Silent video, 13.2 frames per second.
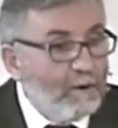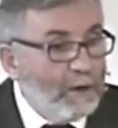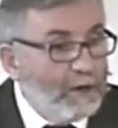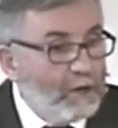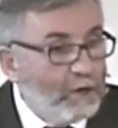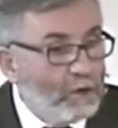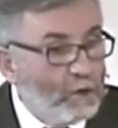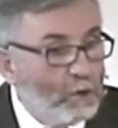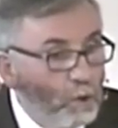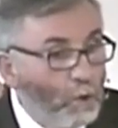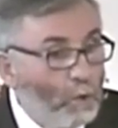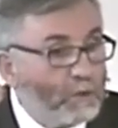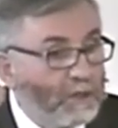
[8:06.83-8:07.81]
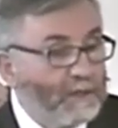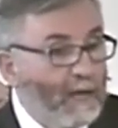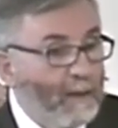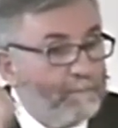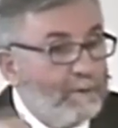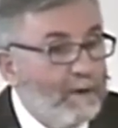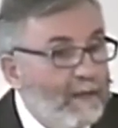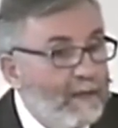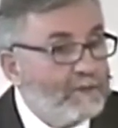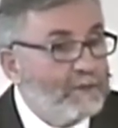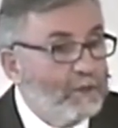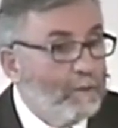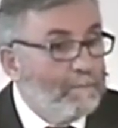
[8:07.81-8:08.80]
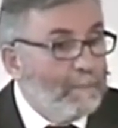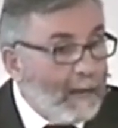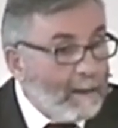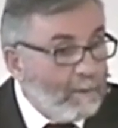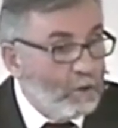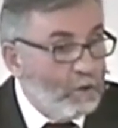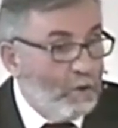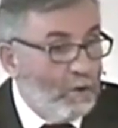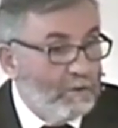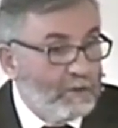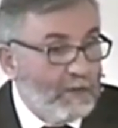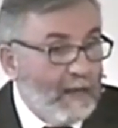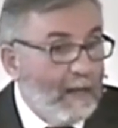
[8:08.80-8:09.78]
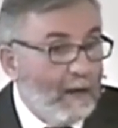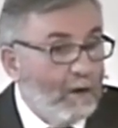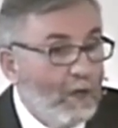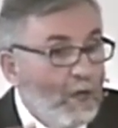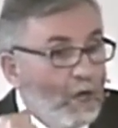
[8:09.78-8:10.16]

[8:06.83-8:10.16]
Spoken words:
We can go to that place that the Bible calls hell,